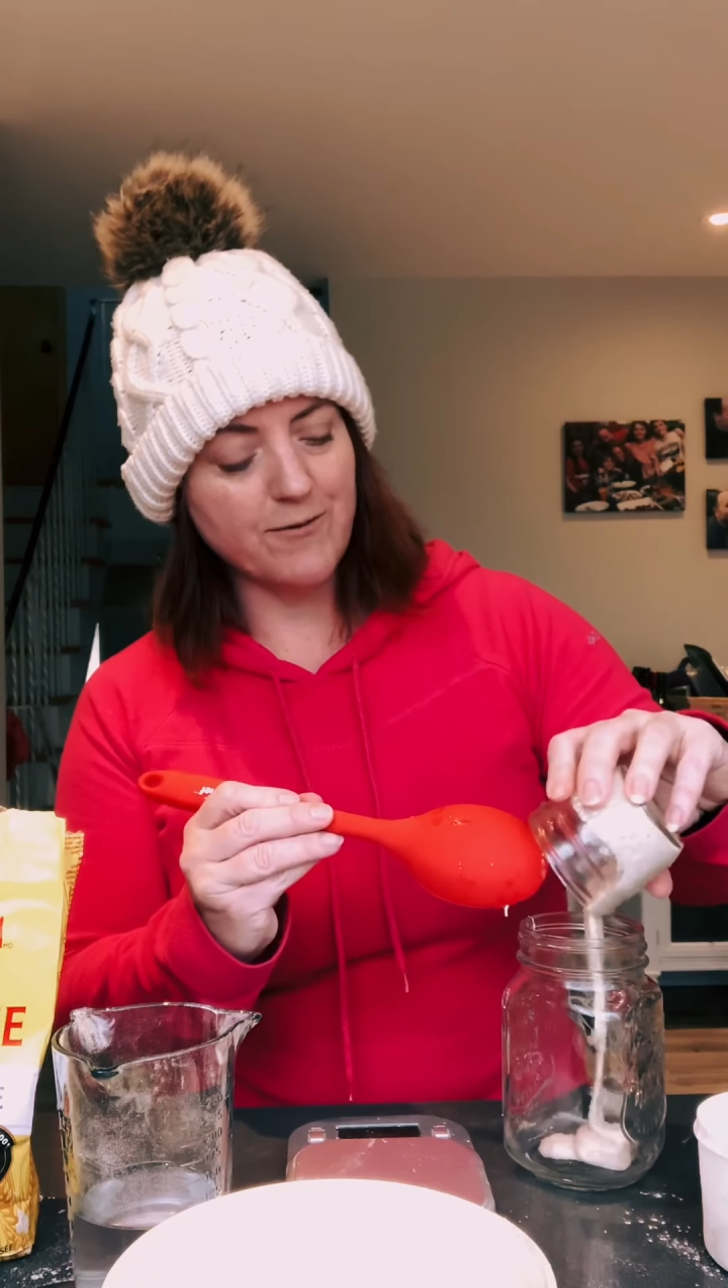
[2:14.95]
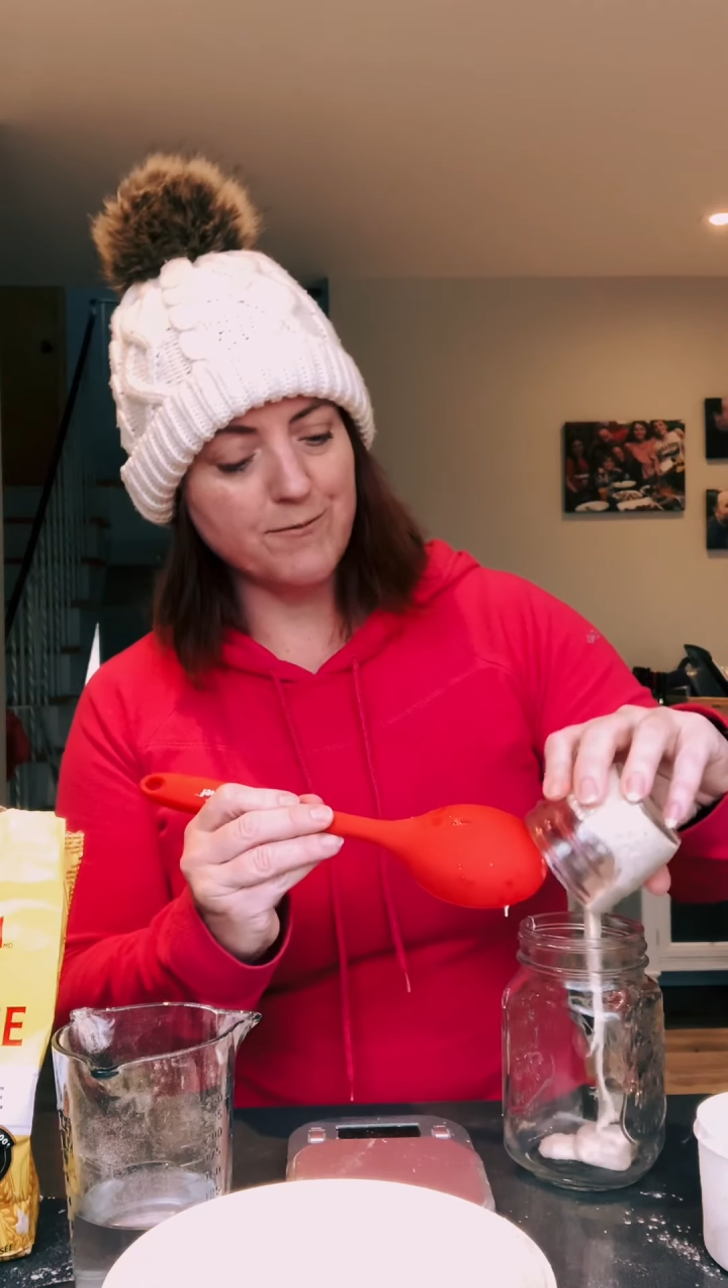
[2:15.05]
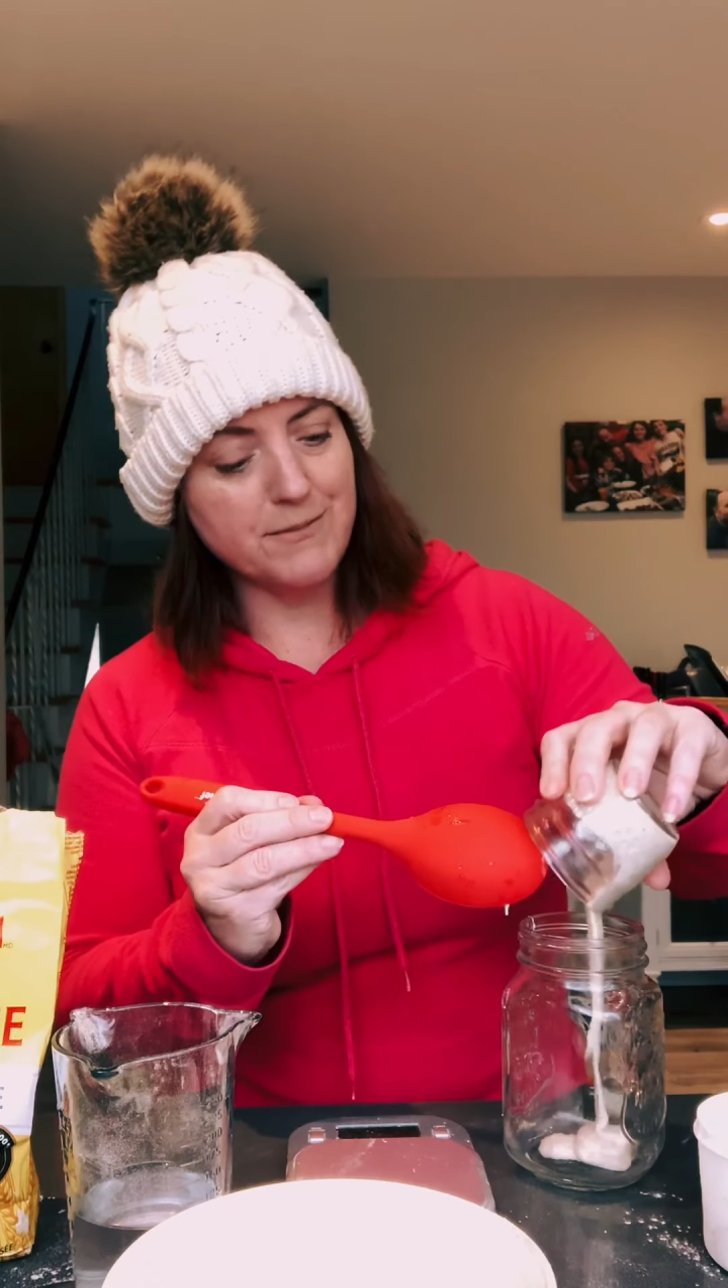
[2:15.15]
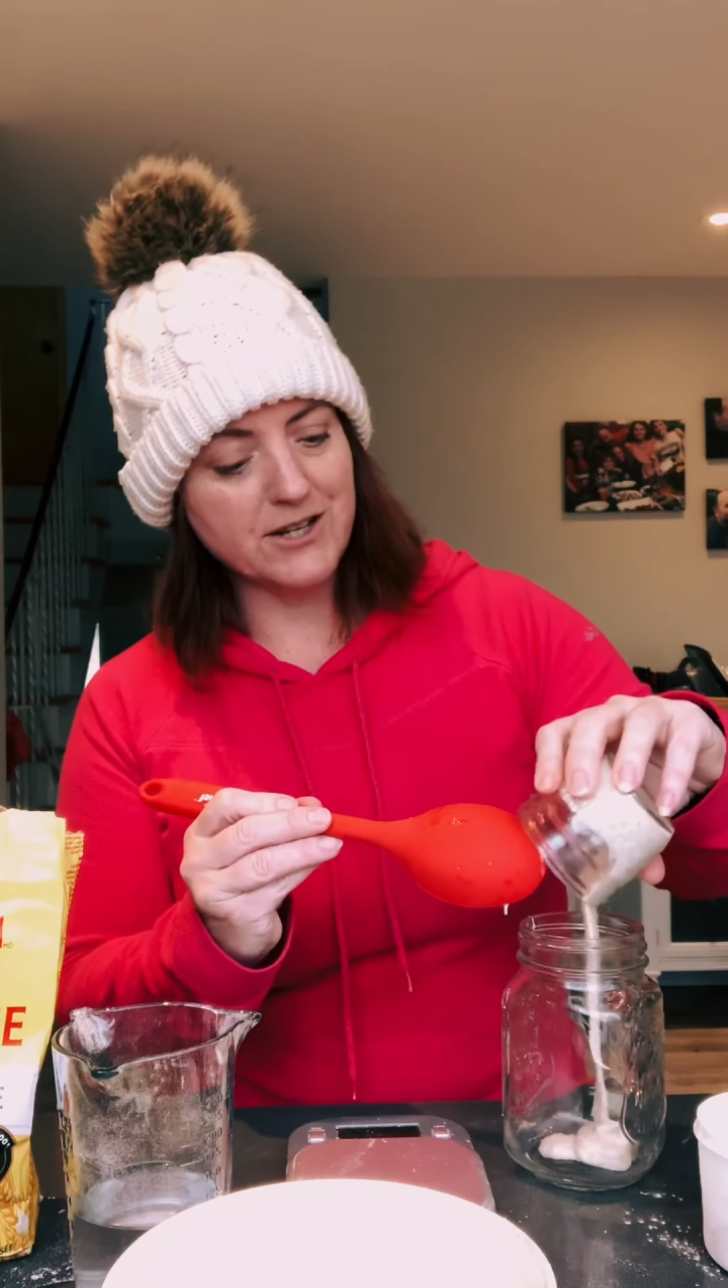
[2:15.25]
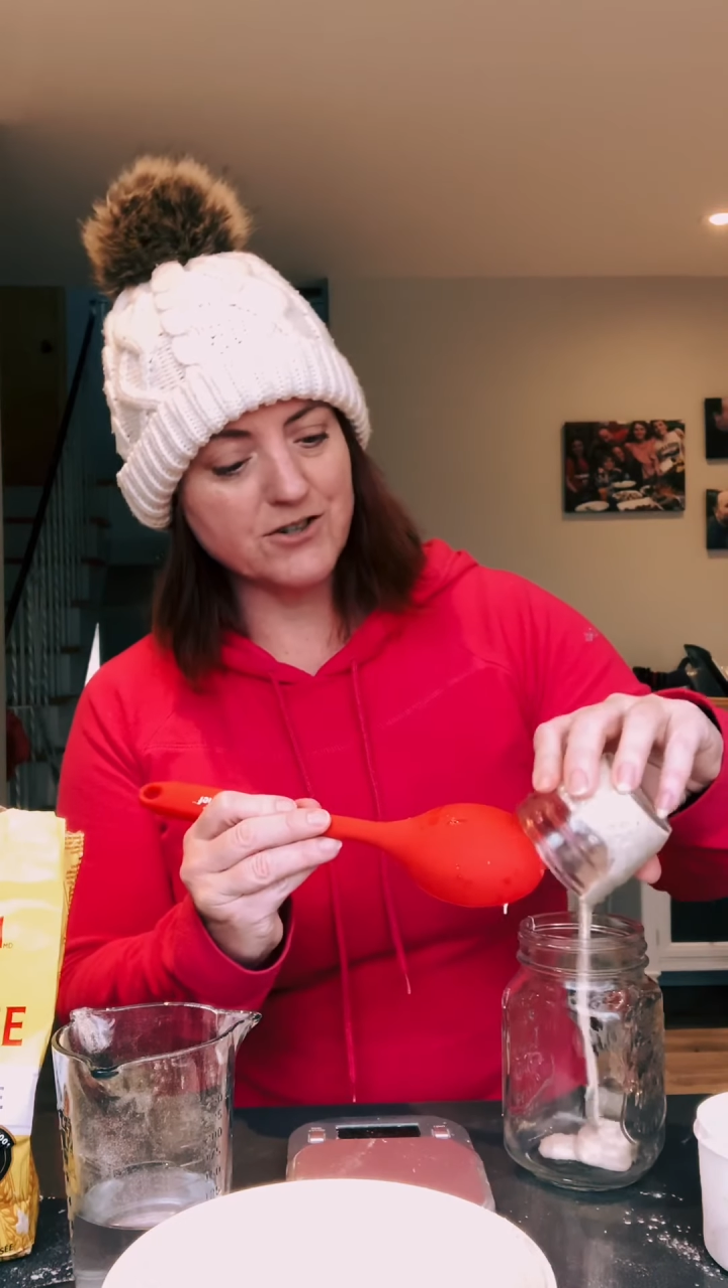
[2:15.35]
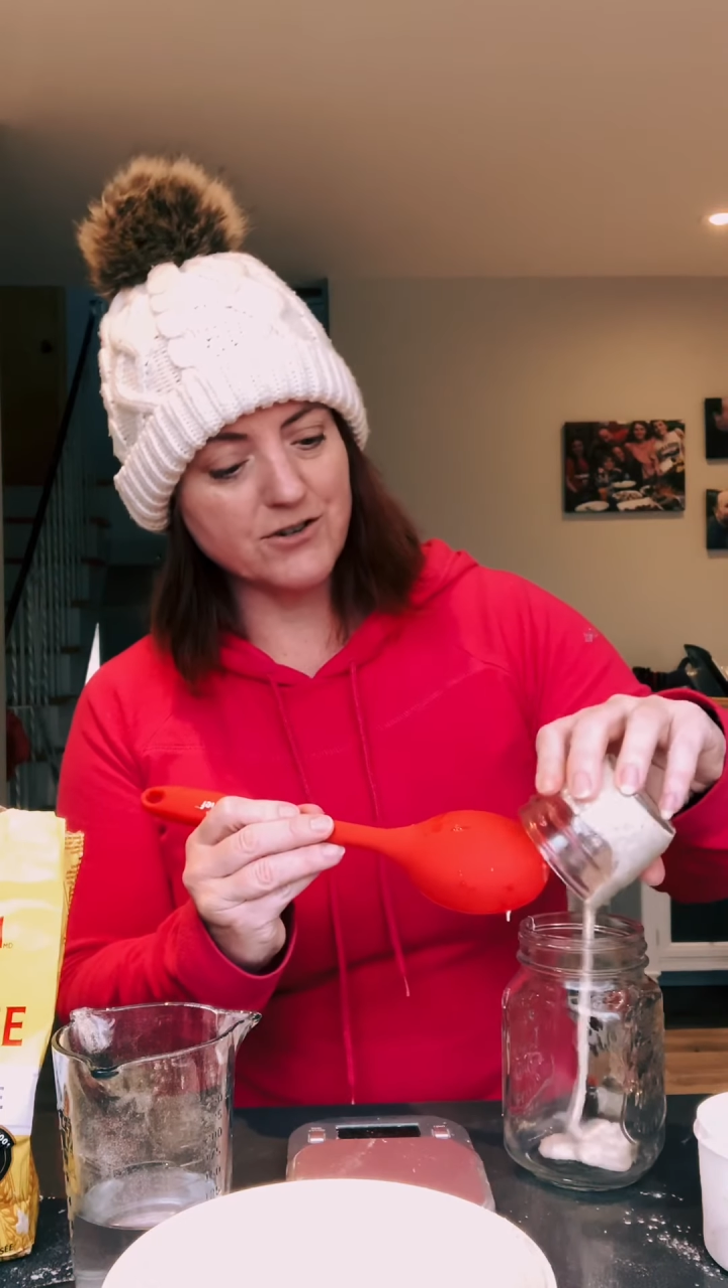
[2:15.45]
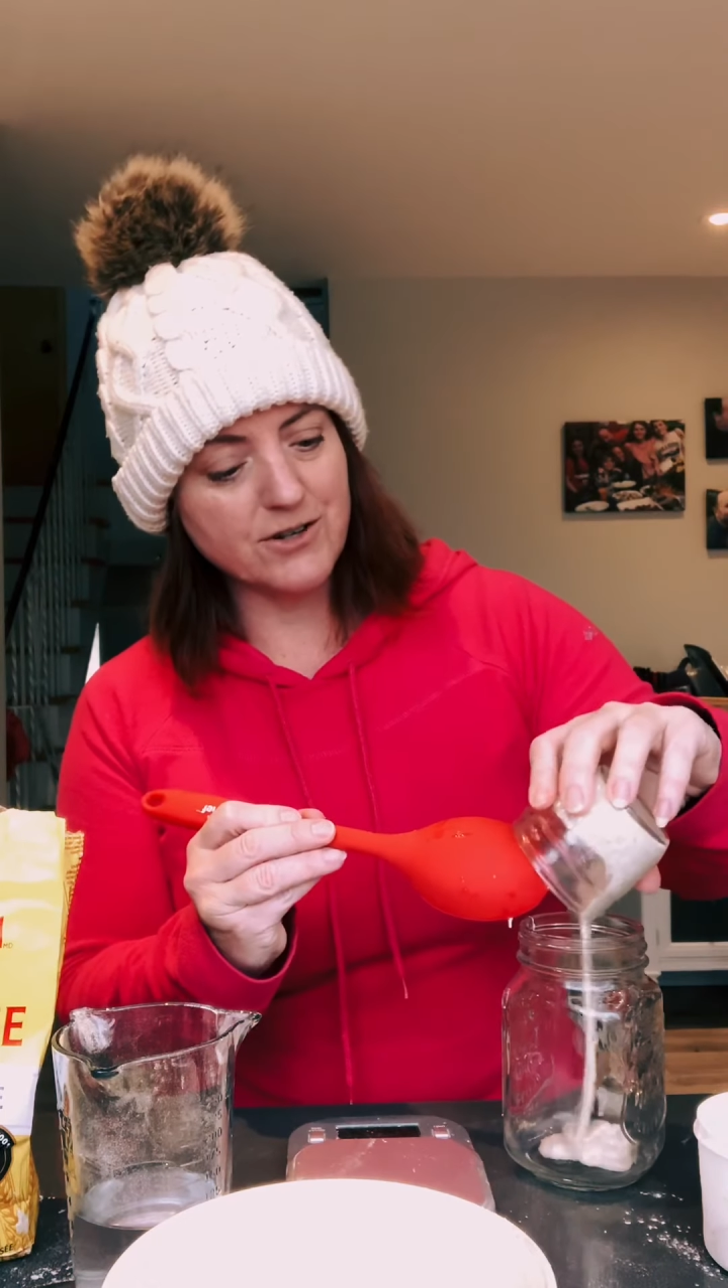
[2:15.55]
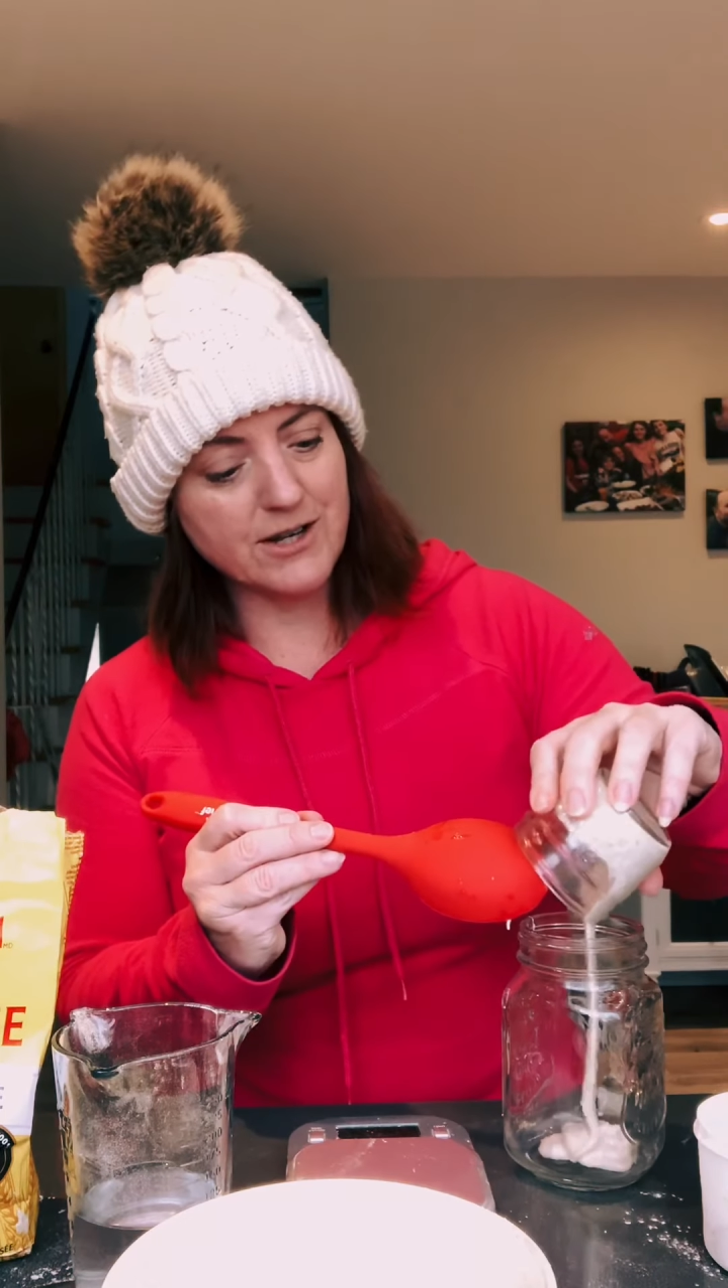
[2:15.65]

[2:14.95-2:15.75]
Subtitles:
measured